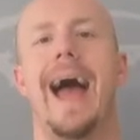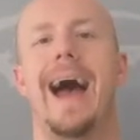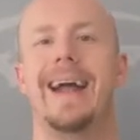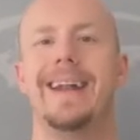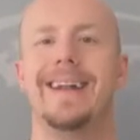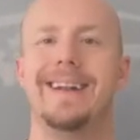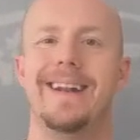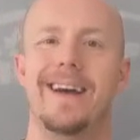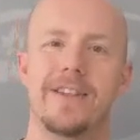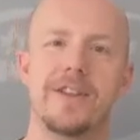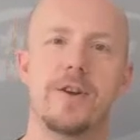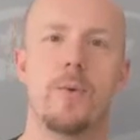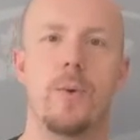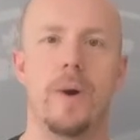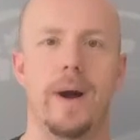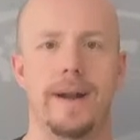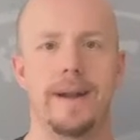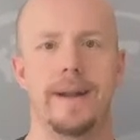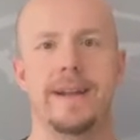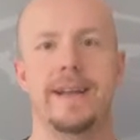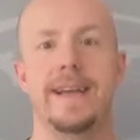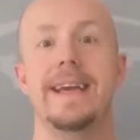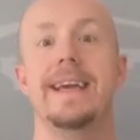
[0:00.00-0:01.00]
another
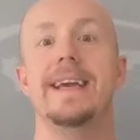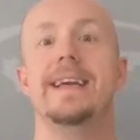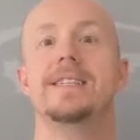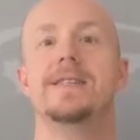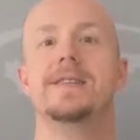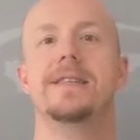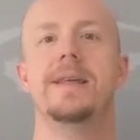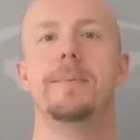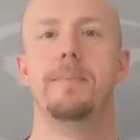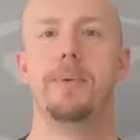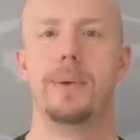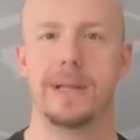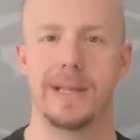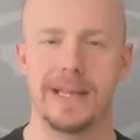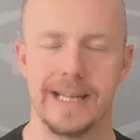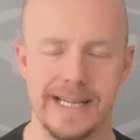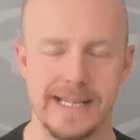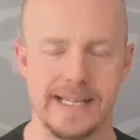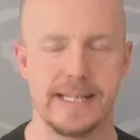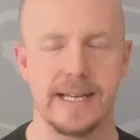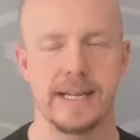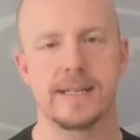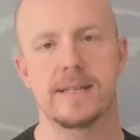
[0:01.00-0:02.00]
one is the
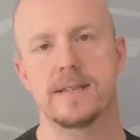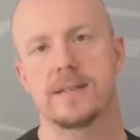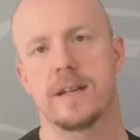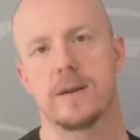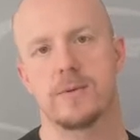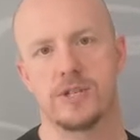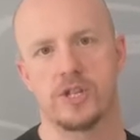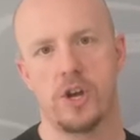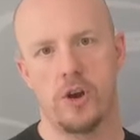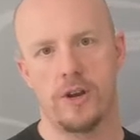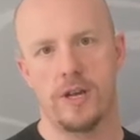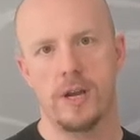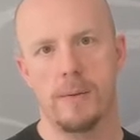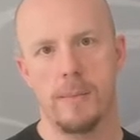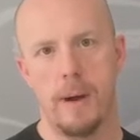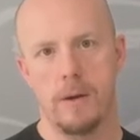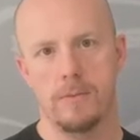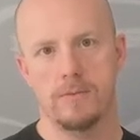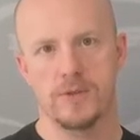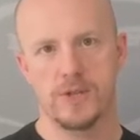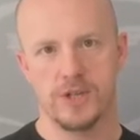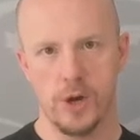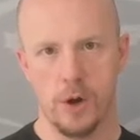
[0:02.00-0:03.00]
ballistics that I was talking
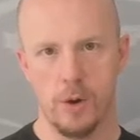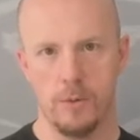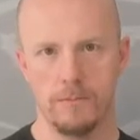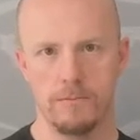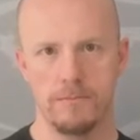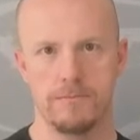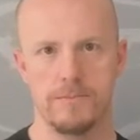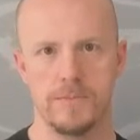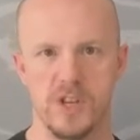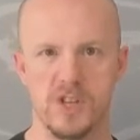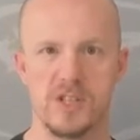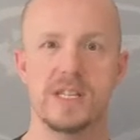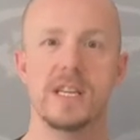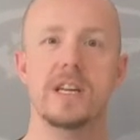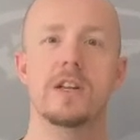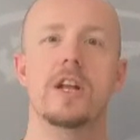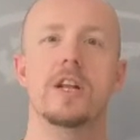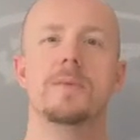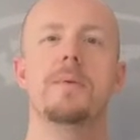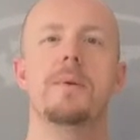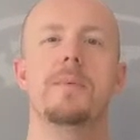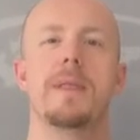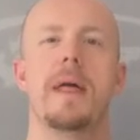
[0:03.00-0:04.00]
about. So you'll see a
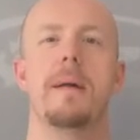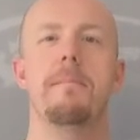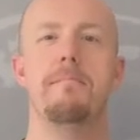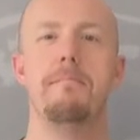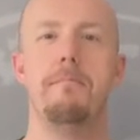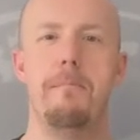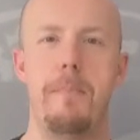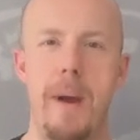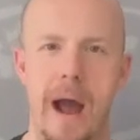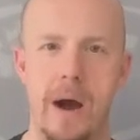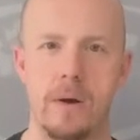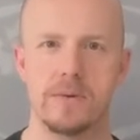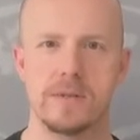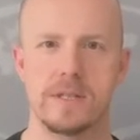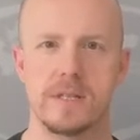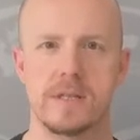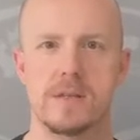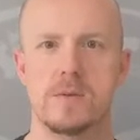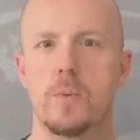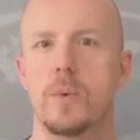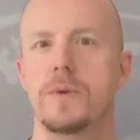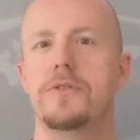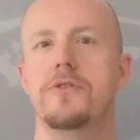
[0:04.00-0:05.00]
lot of people that
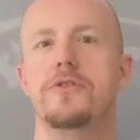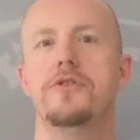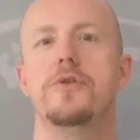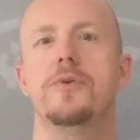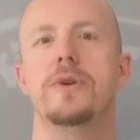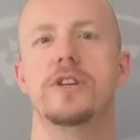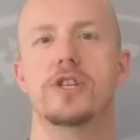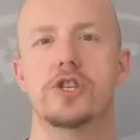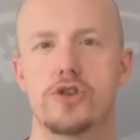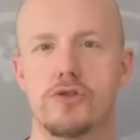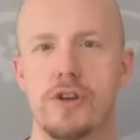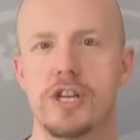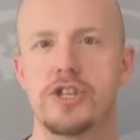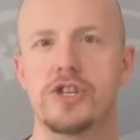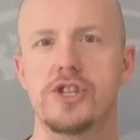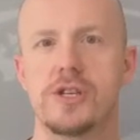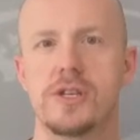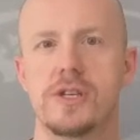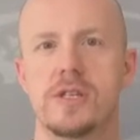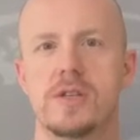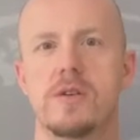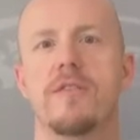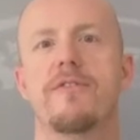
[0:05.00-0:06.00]
bounce when they're doing
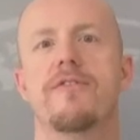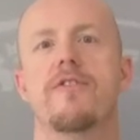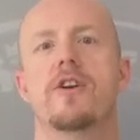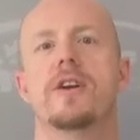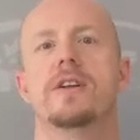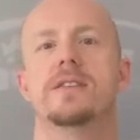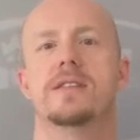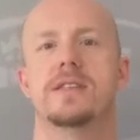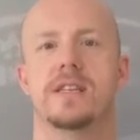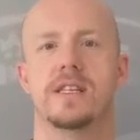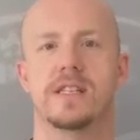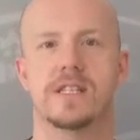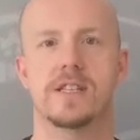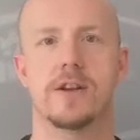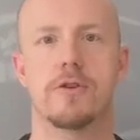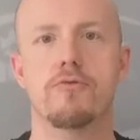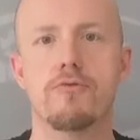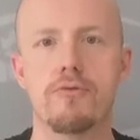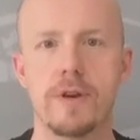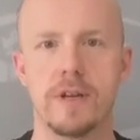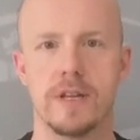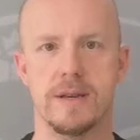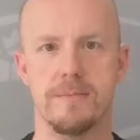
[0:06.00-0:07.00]
stretches. So for instance, they're
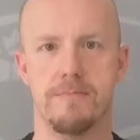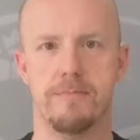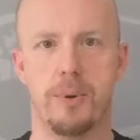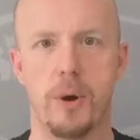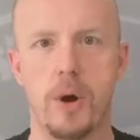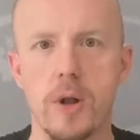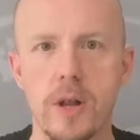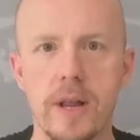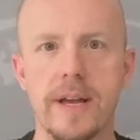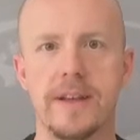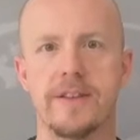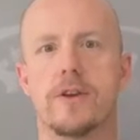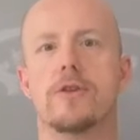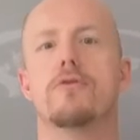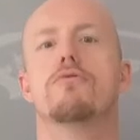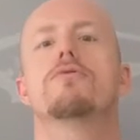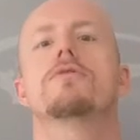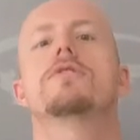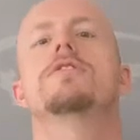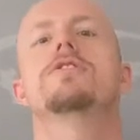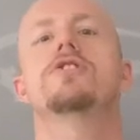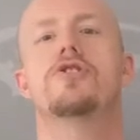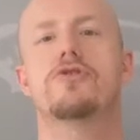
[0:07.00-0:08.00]
really pulling, they're
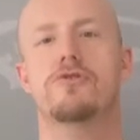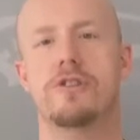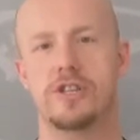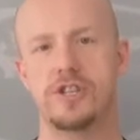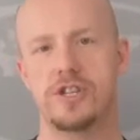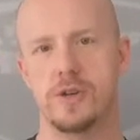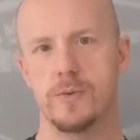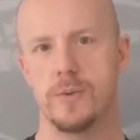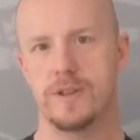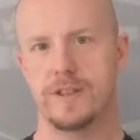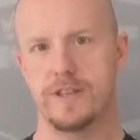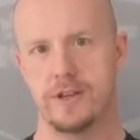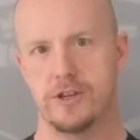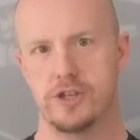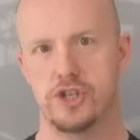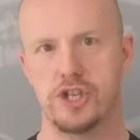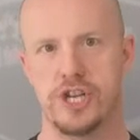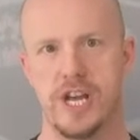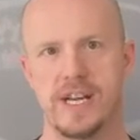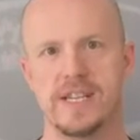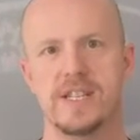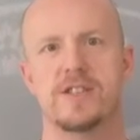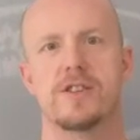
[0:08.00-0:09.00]
really stretching with their
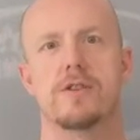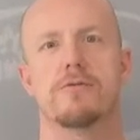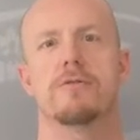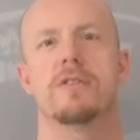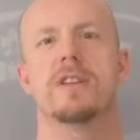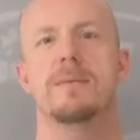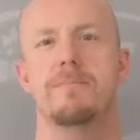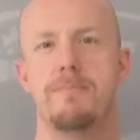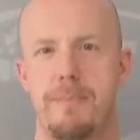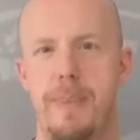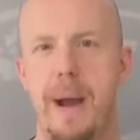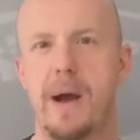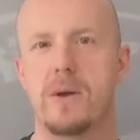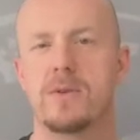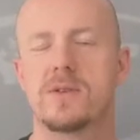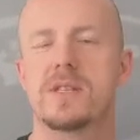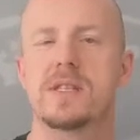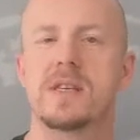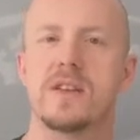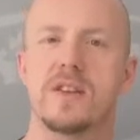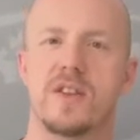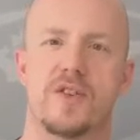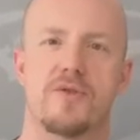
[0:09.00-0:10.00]
chest, they're really
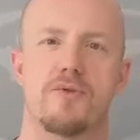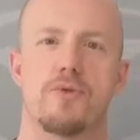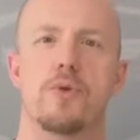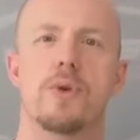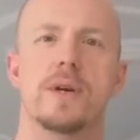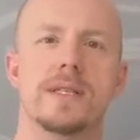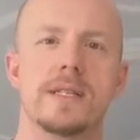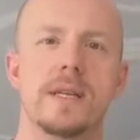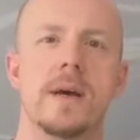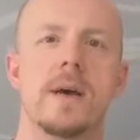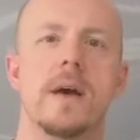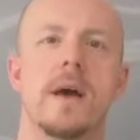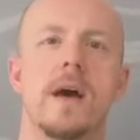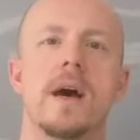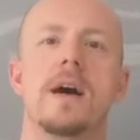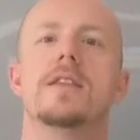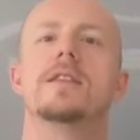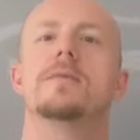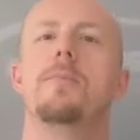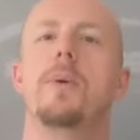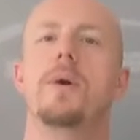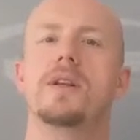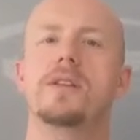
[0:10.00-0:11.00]
bouncing through it.
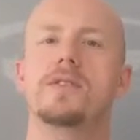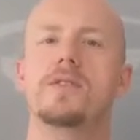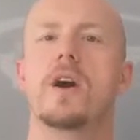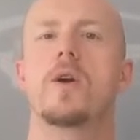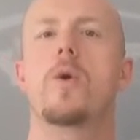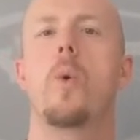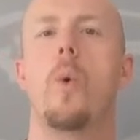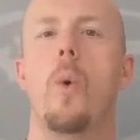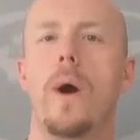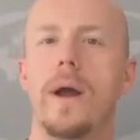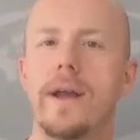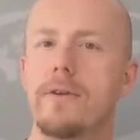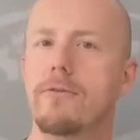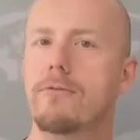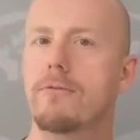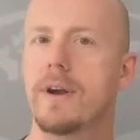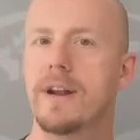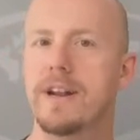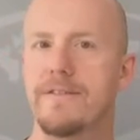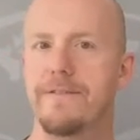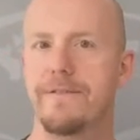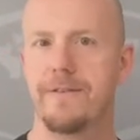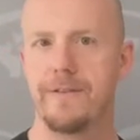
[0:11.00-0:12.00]
The body's not quite
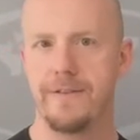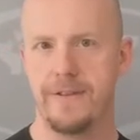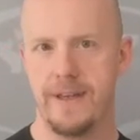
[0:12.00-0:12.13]
ready for